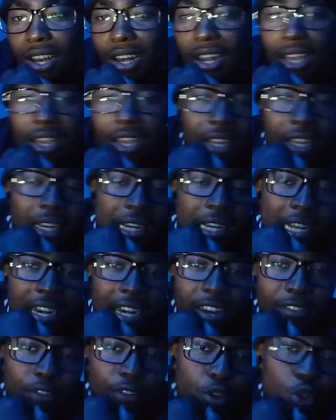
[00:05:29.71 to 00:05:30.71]
Like I
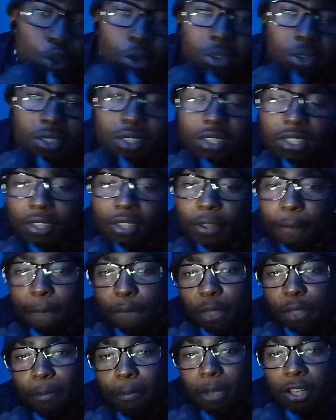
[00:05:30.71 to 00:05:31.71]
never thought
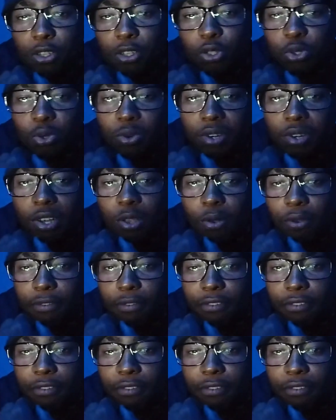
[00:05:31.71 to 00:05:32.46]
my show Negro